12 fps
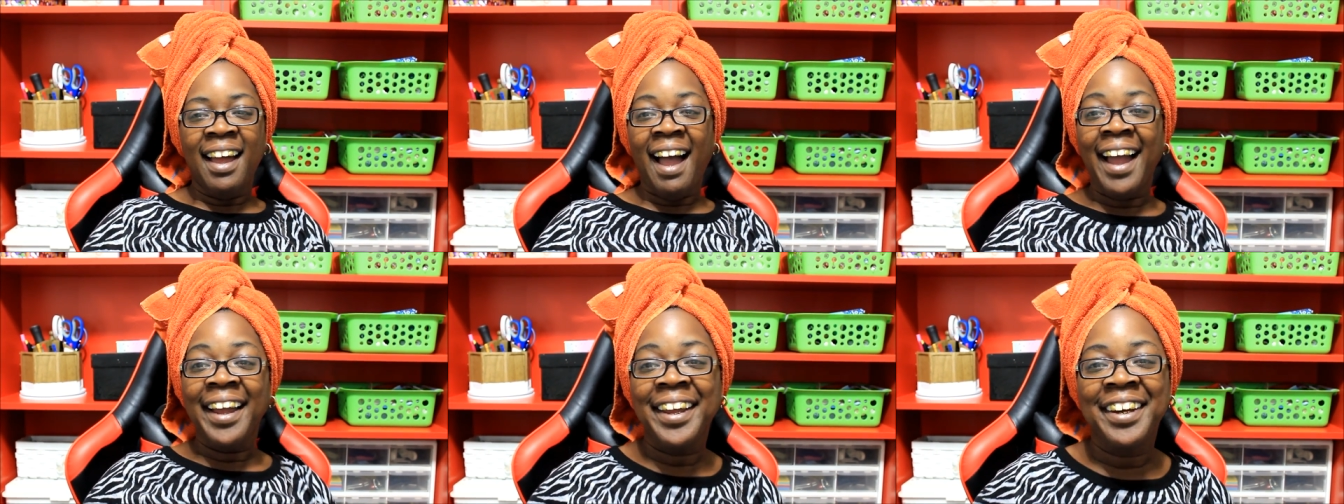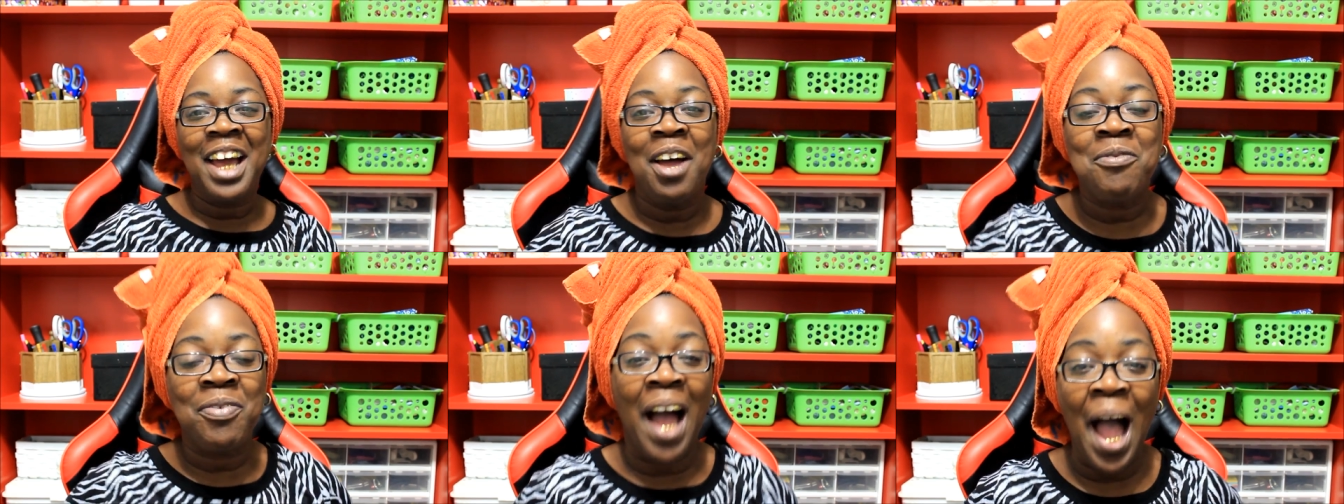I cannot
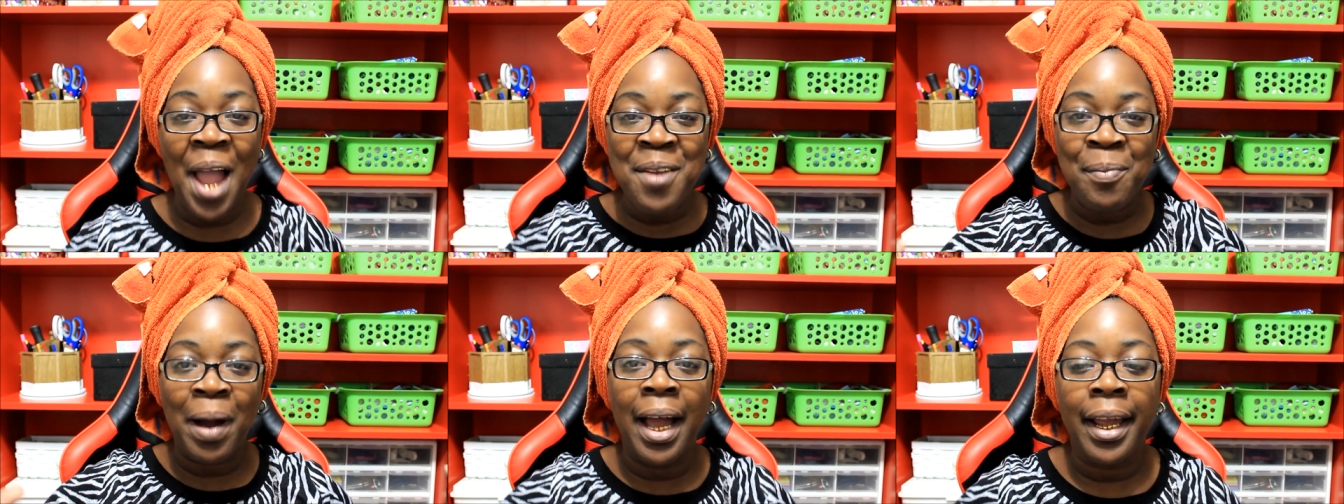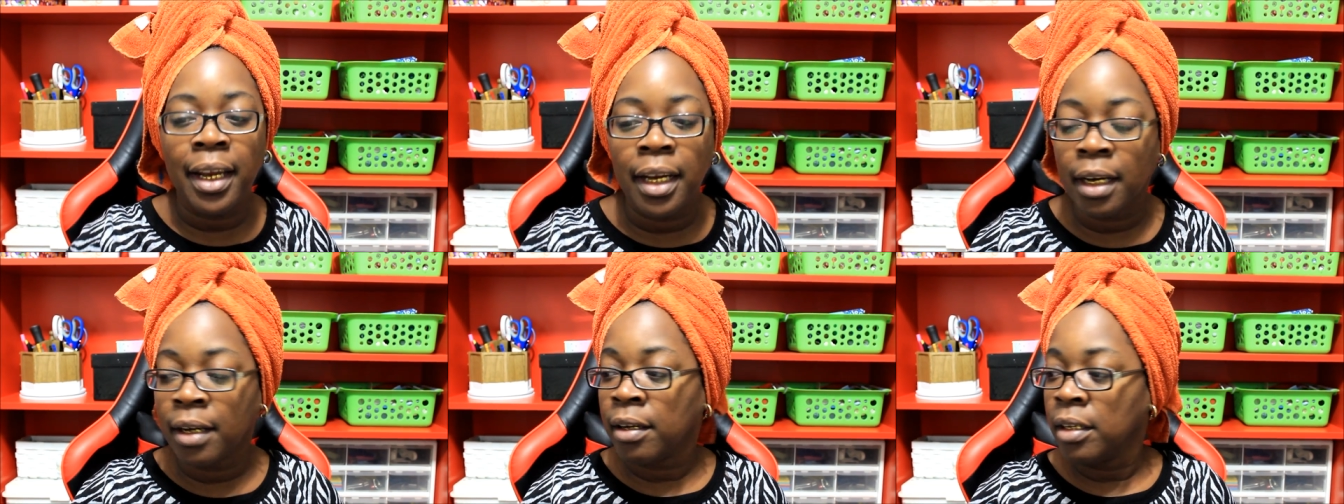find my
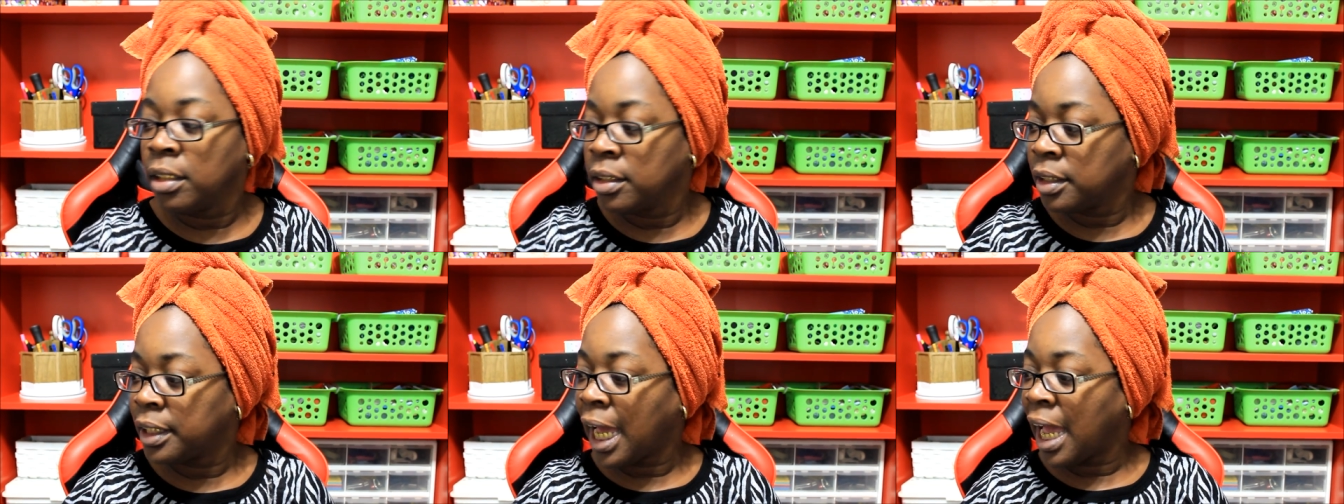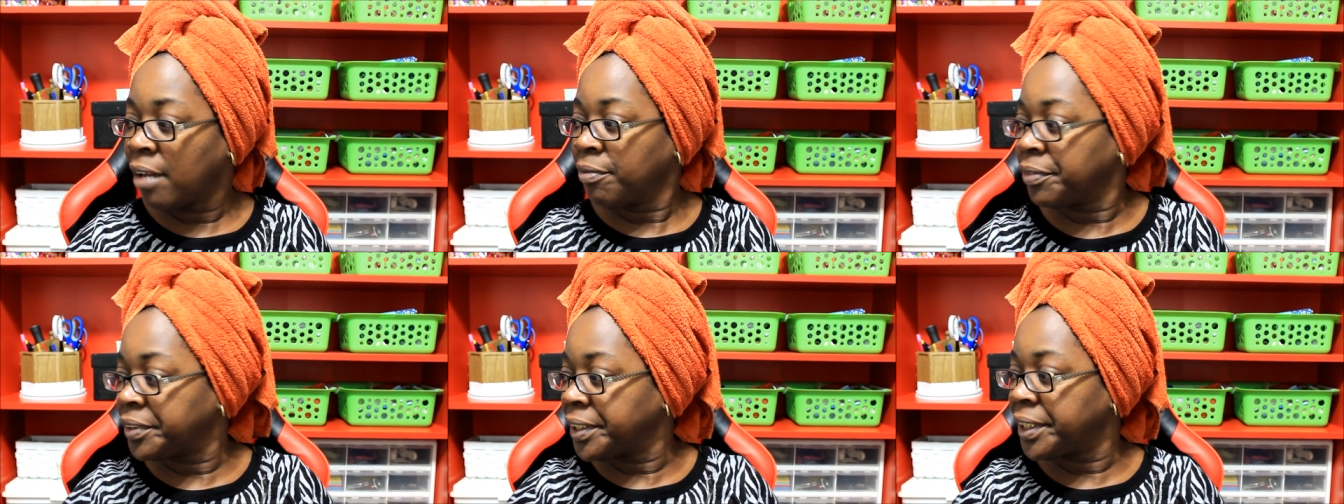hair dye
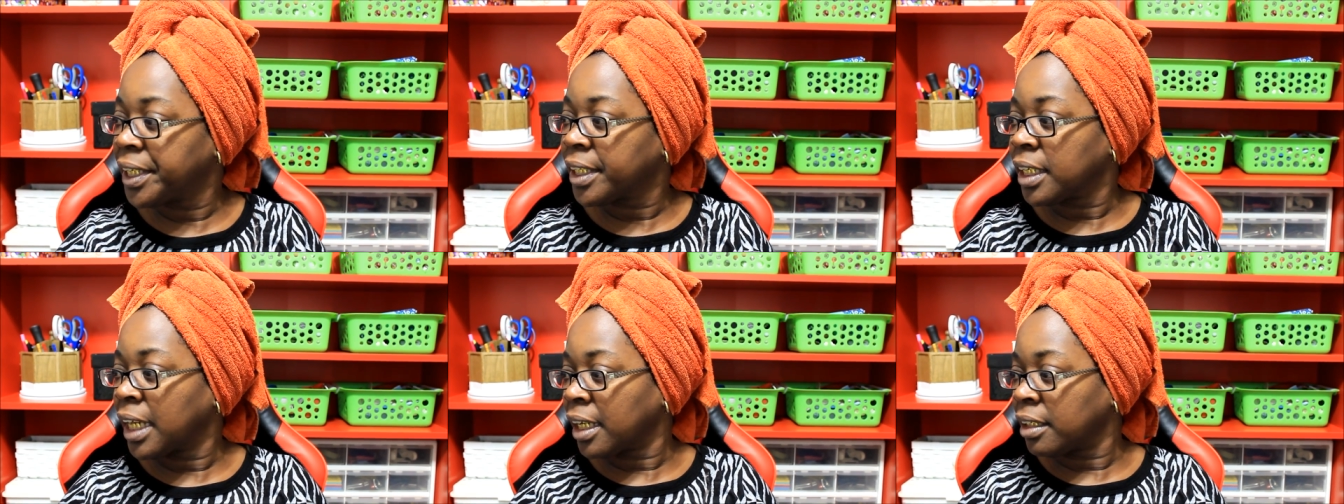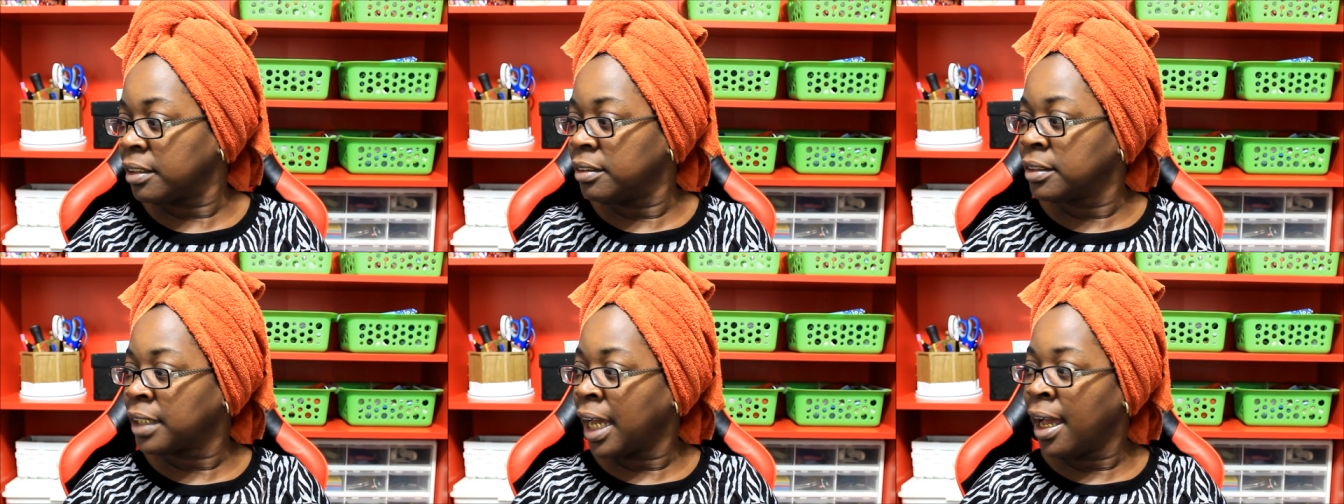for nothing. I don't
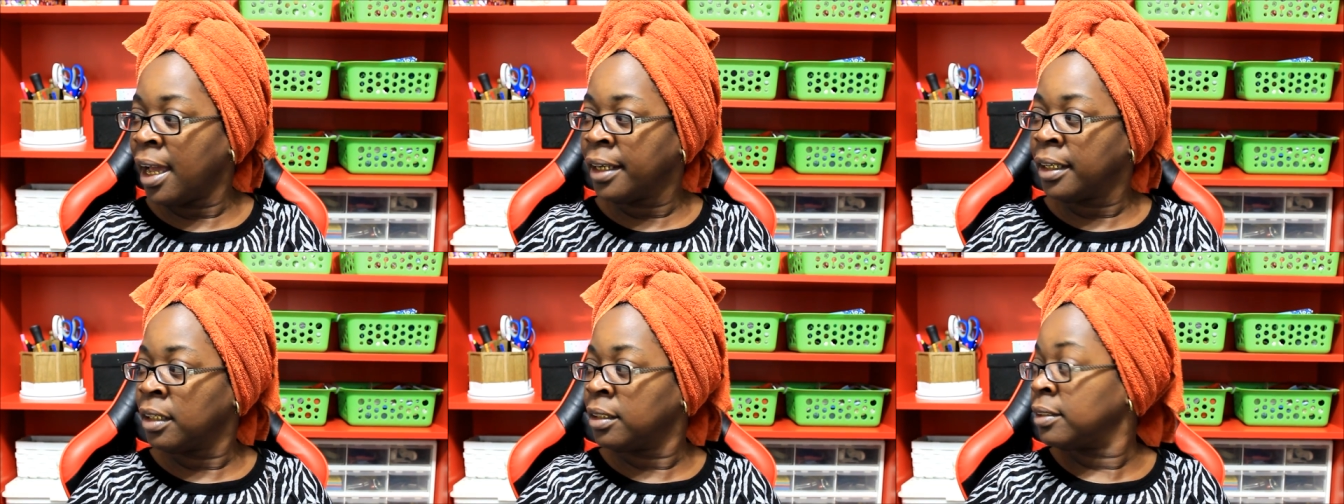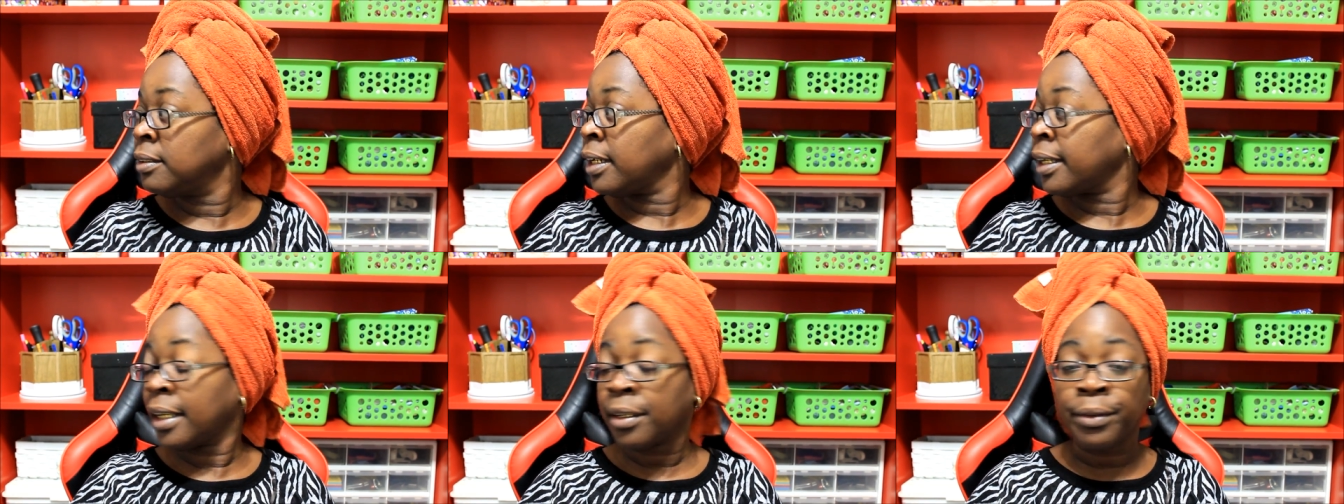look high and low,
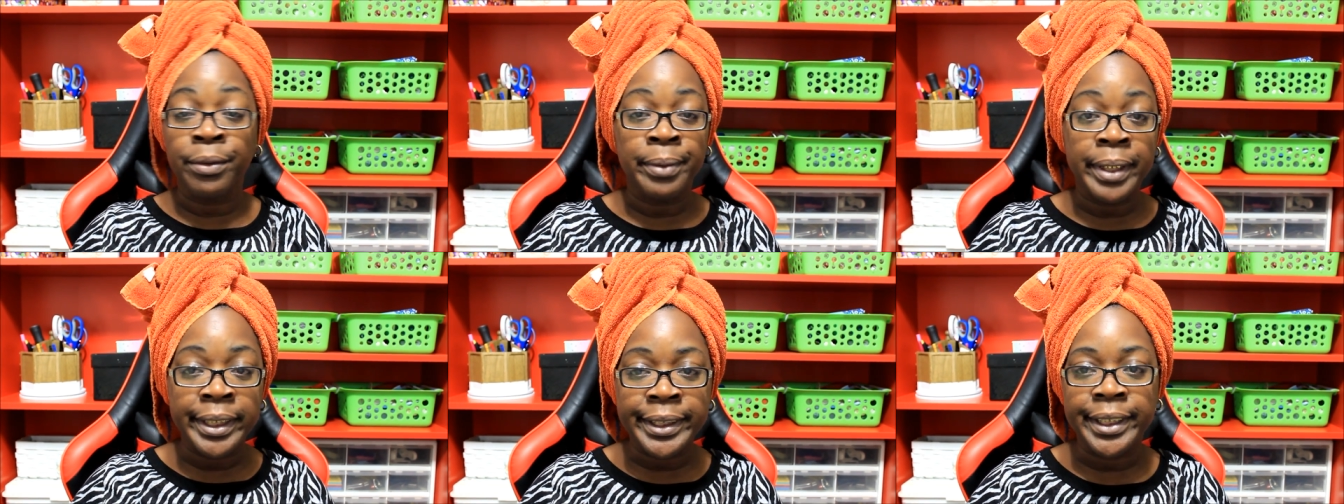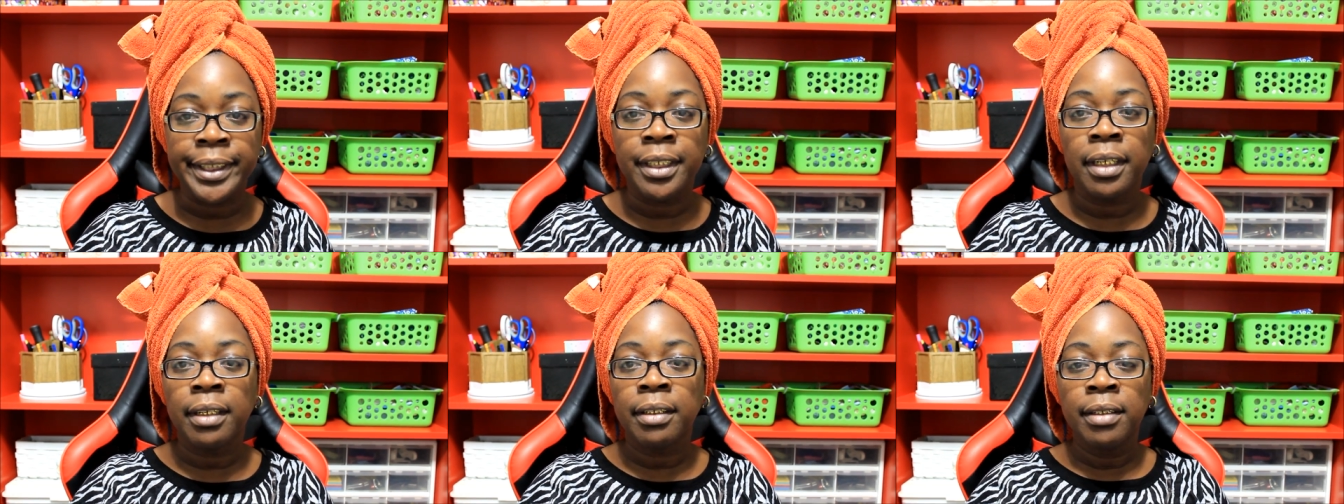and I don't know where it's at,
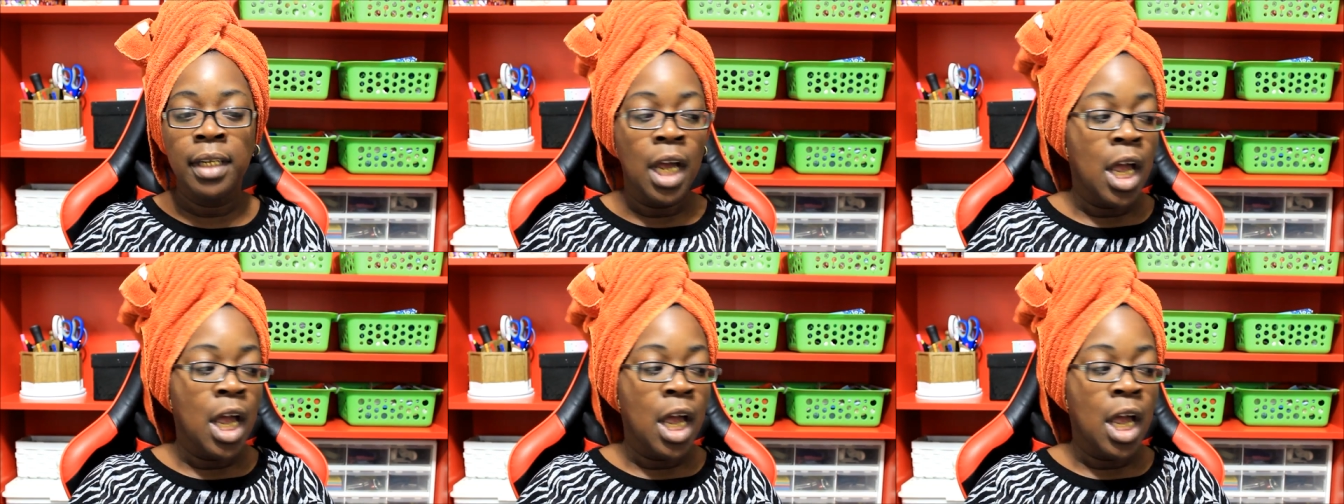y'all.